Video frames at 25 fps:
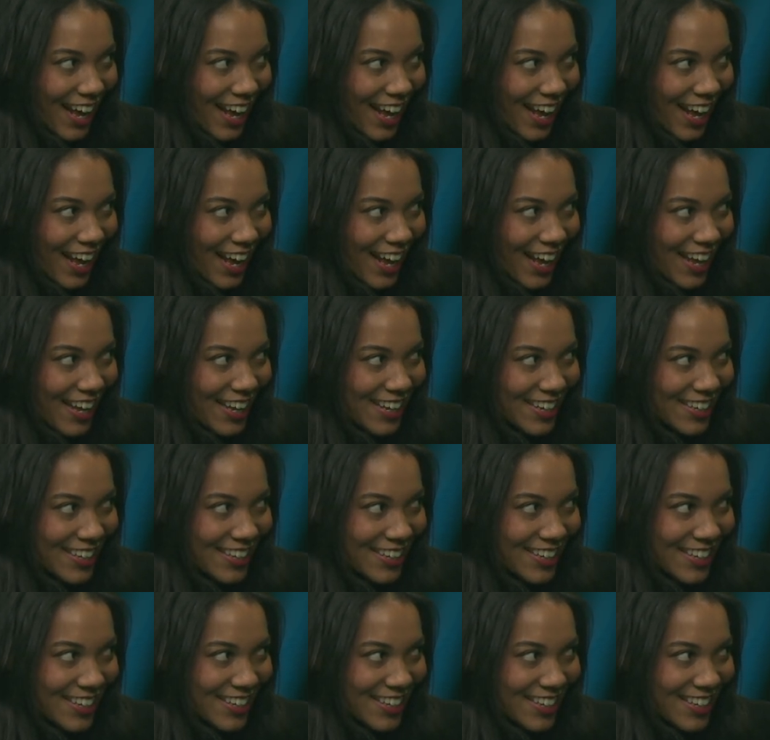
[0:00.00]
What do you
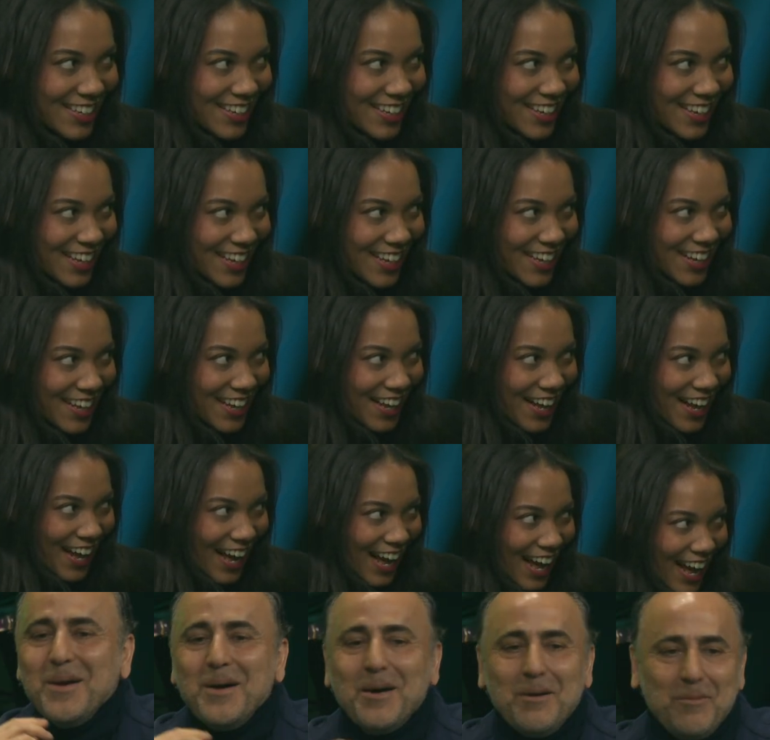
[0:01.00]
think? Um,
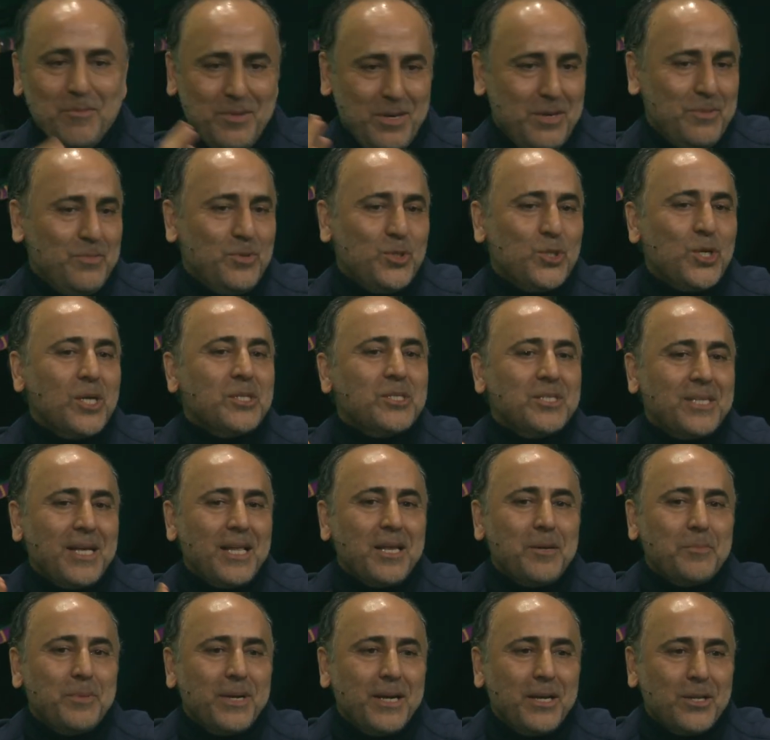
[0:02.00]
we just
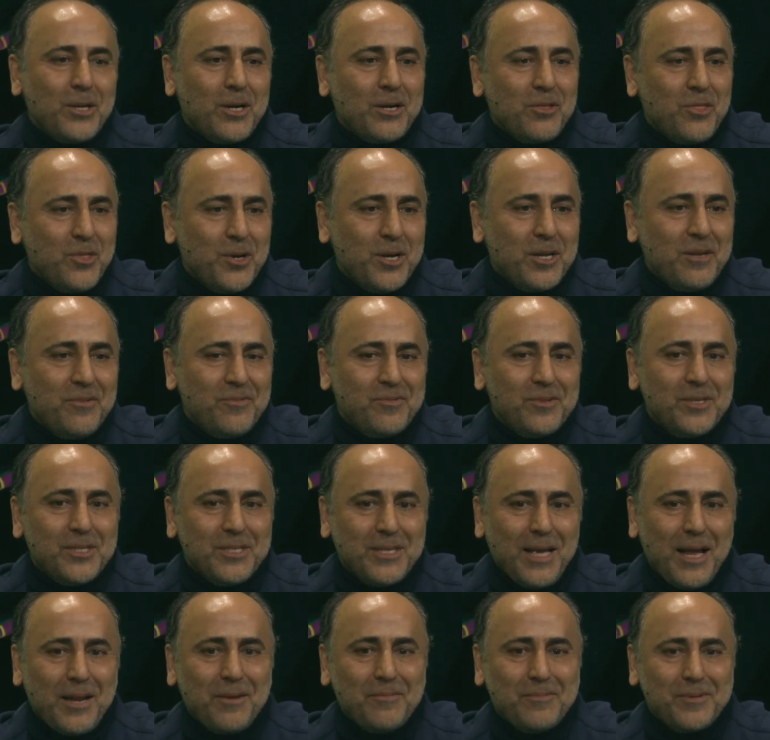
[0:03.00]
celebrated our
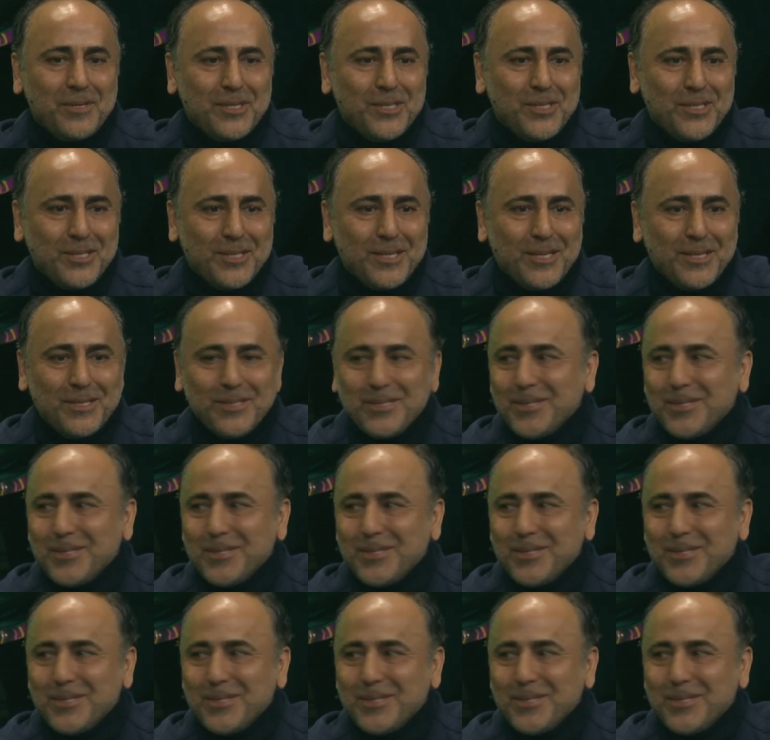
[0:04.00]
31st anniversary.